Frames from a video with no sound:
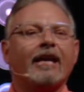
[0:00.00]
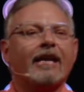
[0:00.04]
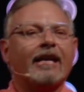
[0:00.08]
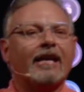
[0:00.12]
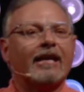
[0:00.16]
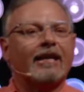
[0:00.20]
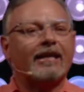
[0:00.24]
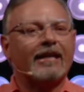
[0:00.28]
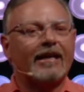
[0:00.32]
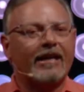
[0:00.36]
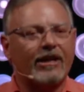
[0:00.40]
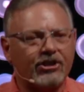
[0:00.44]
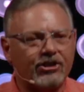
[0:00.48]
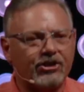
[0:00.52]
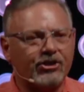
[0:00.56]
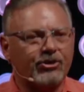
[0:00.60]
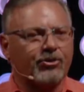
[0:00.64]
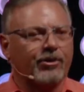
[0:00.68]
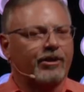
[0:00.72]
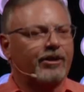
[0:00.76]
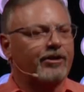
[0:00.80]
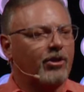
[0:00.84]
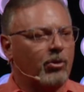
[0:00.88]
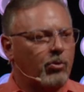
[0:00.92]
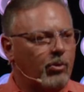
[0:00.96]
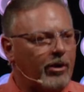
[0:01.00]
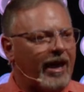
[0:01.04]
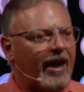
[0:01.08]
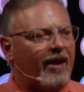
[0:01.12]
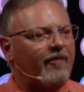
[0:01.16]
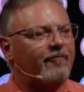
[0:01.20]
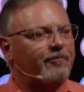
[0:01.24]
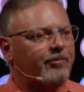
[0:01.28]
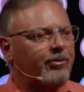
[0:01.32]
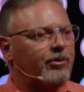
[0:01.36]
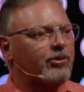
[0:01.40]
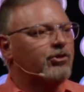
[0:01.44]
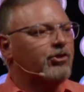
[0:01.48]
in history that we
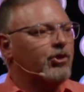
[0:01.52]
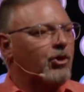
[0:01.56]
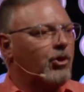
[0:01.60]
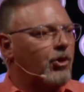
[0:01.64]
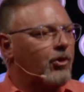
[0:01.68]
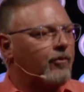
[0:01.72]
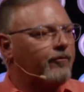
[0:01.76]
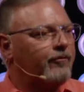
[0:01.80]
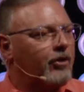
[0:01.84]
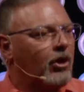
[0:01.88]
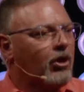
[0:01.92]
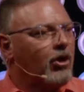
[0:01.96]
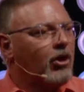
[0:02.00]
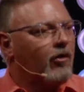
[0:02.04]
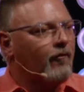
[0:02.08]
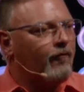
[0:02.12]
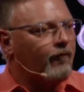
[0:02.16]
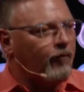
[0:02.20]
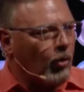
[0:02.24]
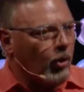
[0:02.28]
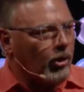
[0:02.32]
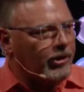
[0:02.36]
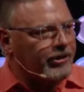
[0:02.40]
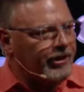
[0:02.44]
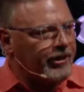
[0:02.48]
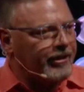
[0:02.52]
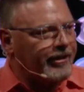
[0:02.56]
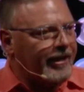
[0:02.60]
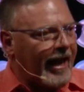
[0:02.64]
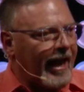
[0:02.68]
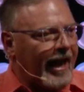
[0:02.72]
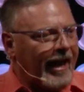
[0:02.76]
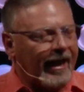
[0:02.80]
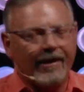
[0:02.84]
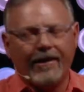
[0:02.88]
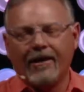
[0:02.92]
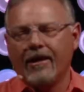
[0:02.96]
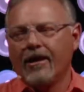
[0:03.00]
have preserved for
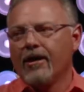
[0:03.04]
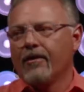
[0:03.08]
today